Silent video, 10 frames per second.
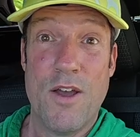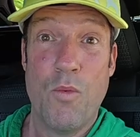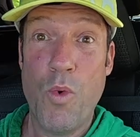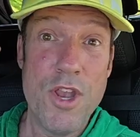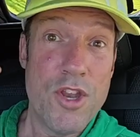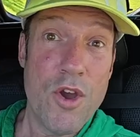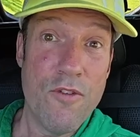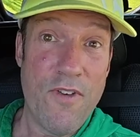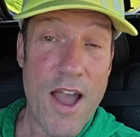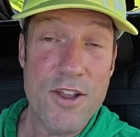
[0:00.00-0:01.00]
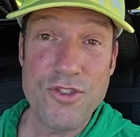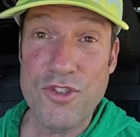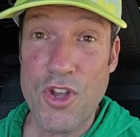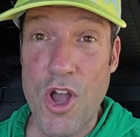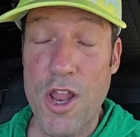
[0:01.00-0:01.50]
window
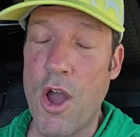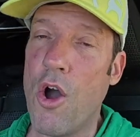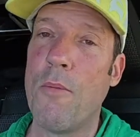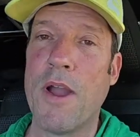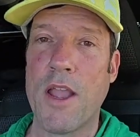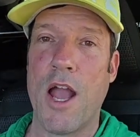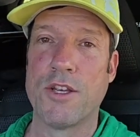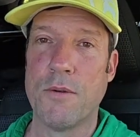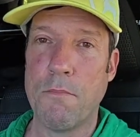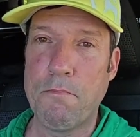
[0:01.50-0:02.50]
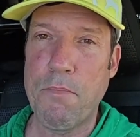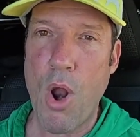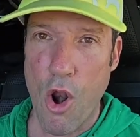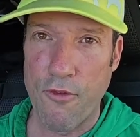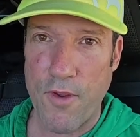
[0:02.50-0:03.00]
visors on. Oh my gosh,
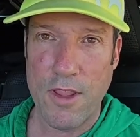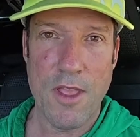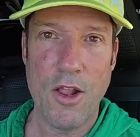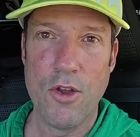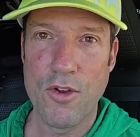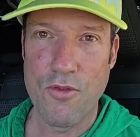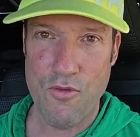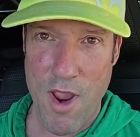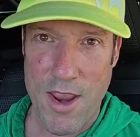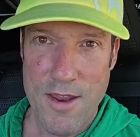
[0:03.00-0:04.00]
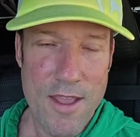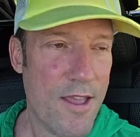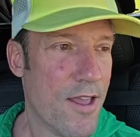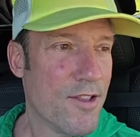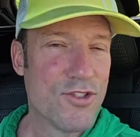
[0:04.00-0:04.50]
perfect. They look great.
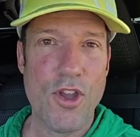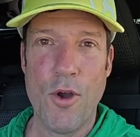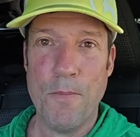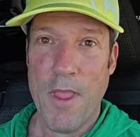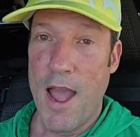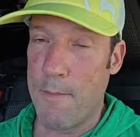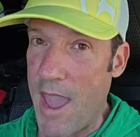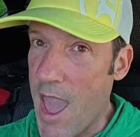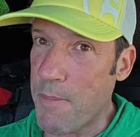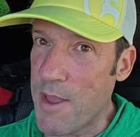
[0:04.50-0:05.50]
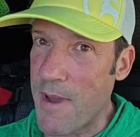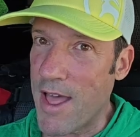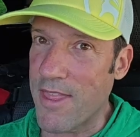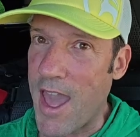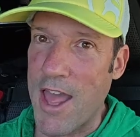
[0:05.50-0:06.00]
So I'm happy
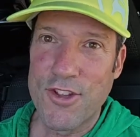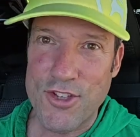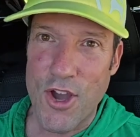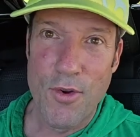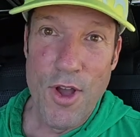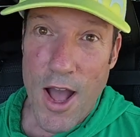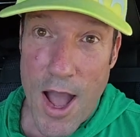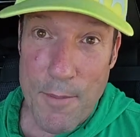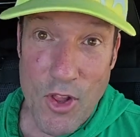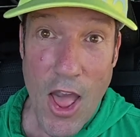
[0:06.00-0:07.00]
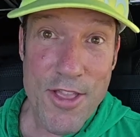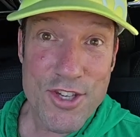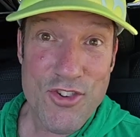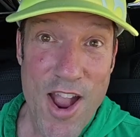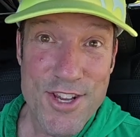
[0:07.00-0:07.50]
about that. So I'm glad the
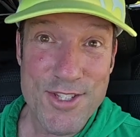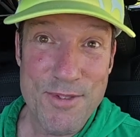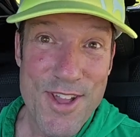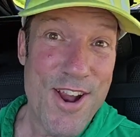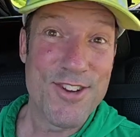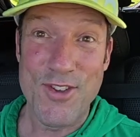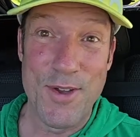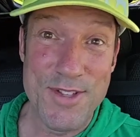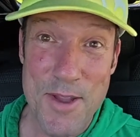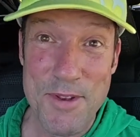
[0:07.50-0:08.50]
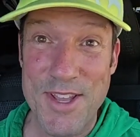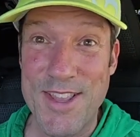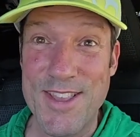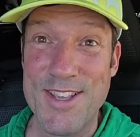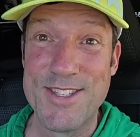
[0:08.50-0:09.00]
scratches were there. So I was able to
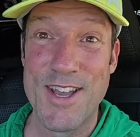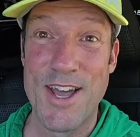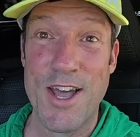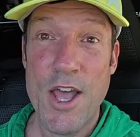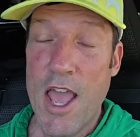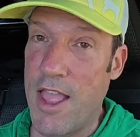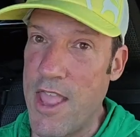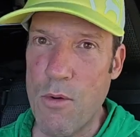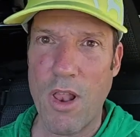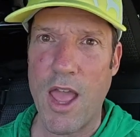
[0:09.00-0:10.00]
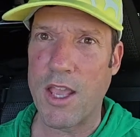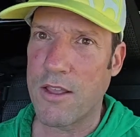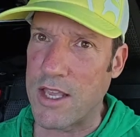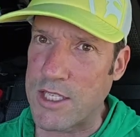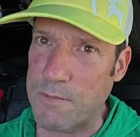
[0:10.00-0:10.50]
get these, and they were
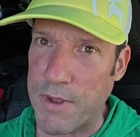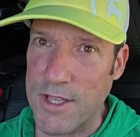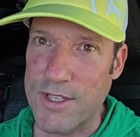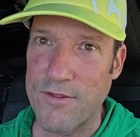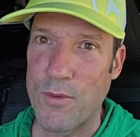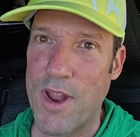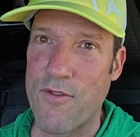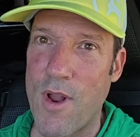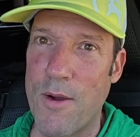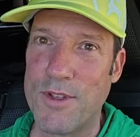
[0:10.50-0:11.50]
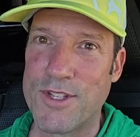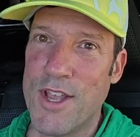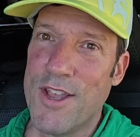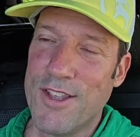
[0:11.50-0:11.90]
like expensive whenever I was,